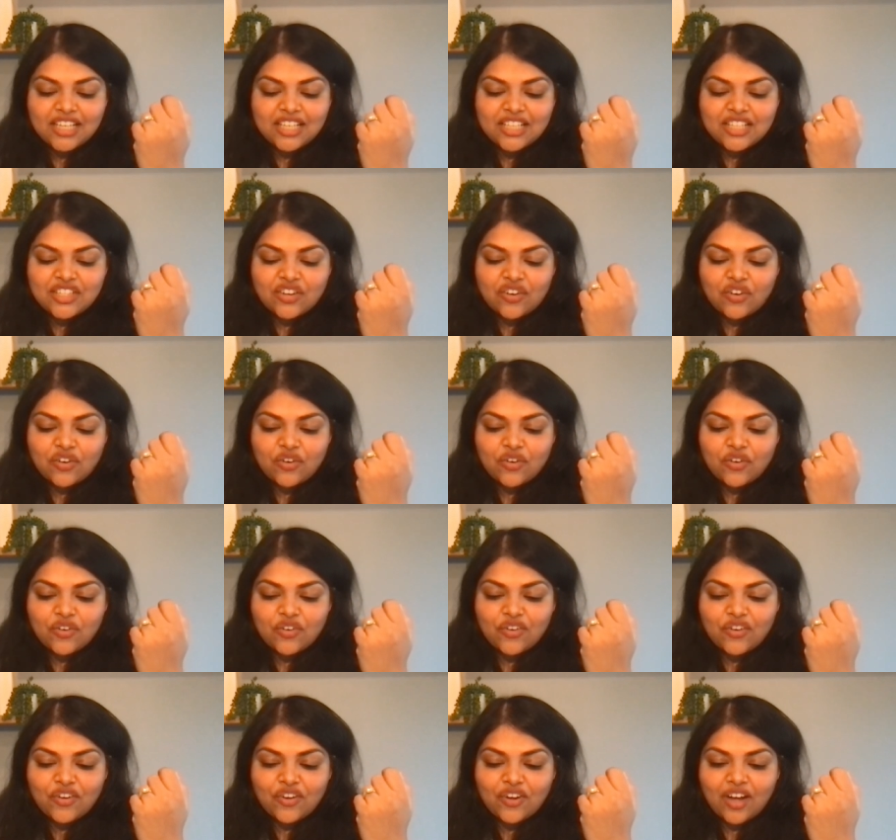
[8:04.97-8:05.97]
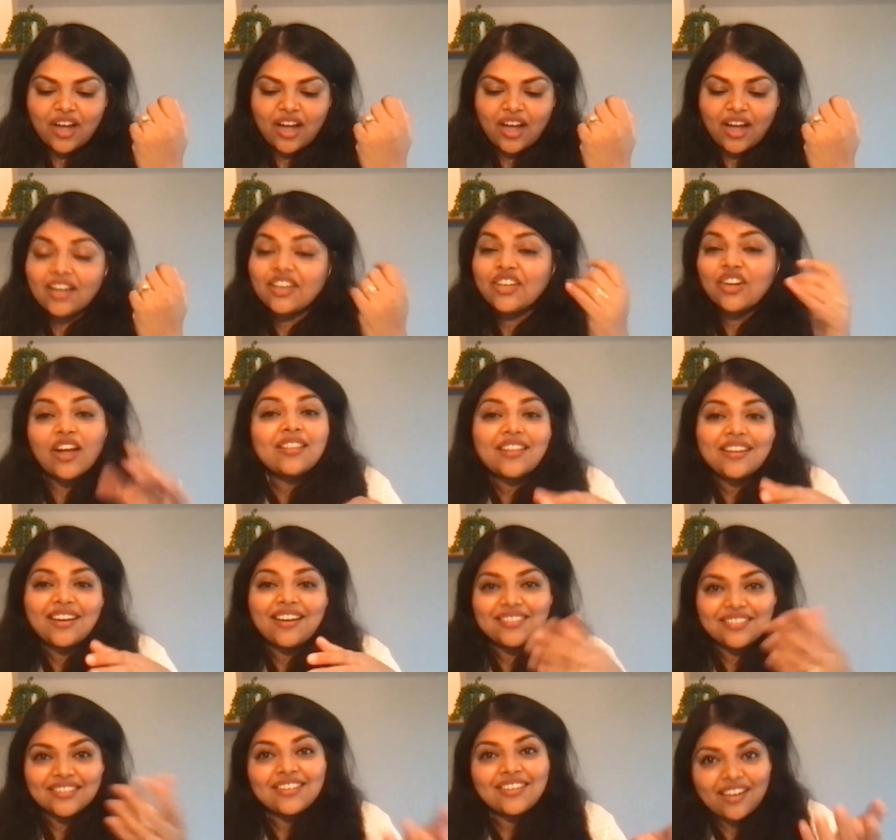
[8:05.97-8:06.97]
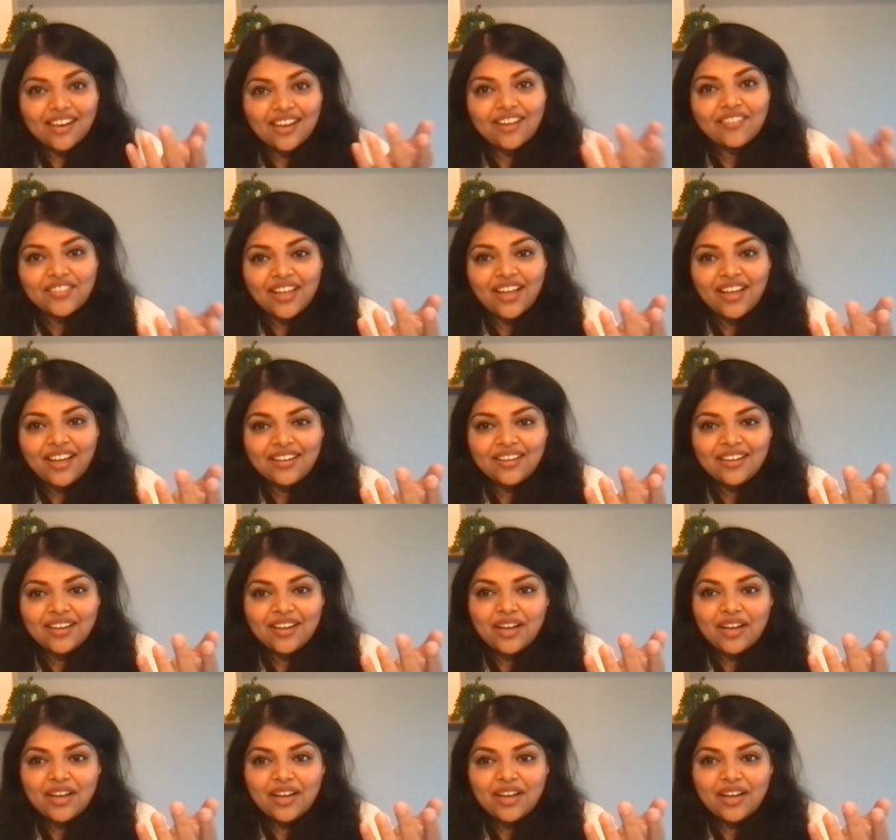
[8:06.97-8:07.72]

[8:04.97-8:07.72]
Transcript: So not that I didn't love that,